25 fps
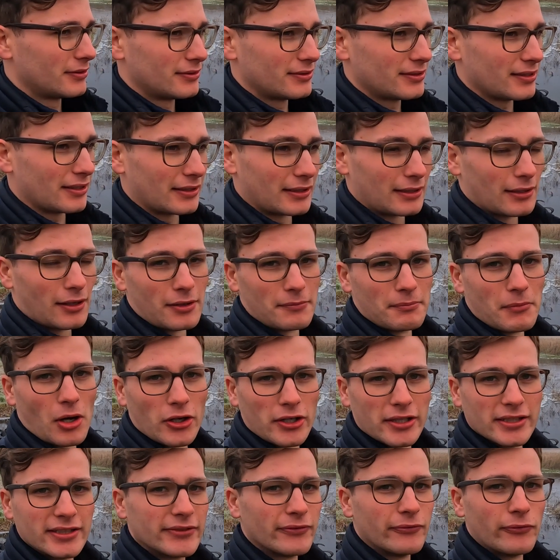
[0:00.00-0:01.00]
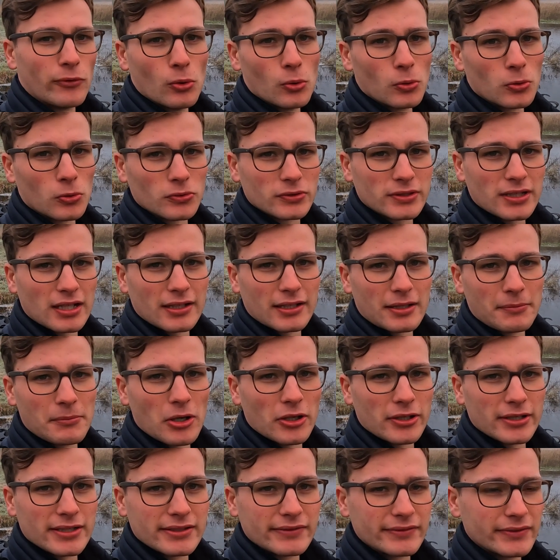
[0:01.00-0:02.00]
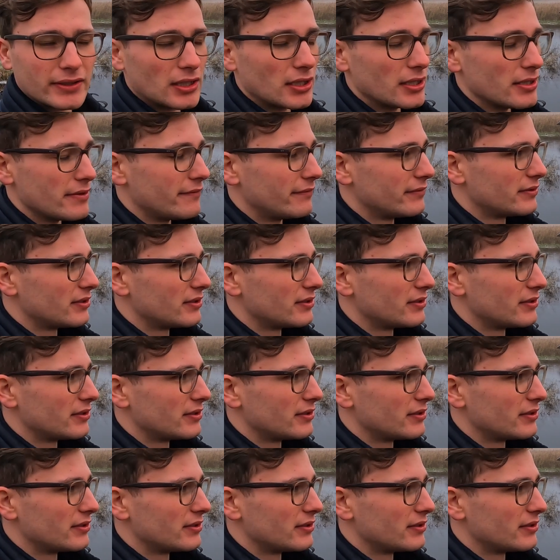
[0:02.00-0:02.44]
something like -4 or something, -5.